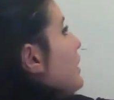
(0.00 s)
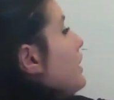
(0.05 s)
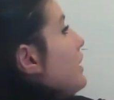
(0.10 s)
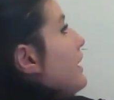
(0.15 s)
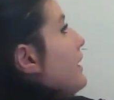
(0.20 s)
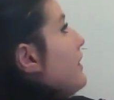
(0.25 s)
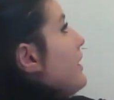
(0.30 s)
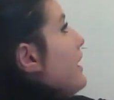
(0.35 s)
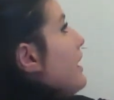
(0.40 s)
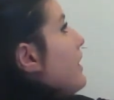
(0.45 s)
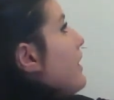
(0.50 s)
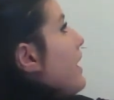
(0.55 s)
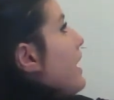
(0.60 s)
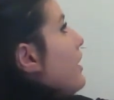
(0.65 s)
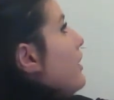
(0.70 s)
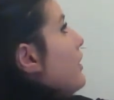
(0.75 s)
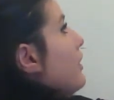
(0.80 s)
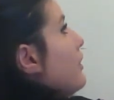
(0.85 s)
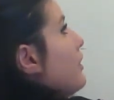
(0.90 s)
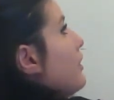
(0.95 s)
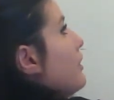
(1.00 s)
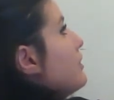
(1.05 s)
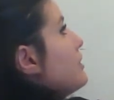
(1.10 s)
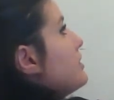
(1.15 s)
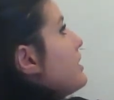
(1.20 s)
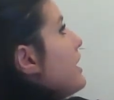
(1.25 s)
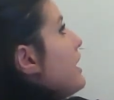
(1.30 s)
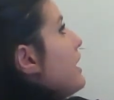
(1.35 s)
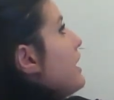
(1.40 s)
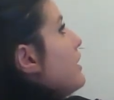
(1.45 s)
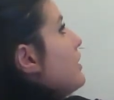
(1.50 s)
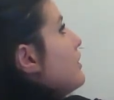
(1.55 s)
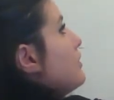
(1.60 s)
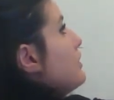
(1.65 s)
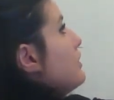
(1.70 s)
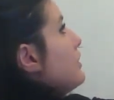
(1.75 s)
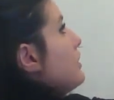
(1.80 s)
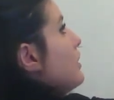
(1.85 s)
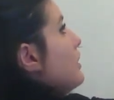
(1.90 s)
And then that sound,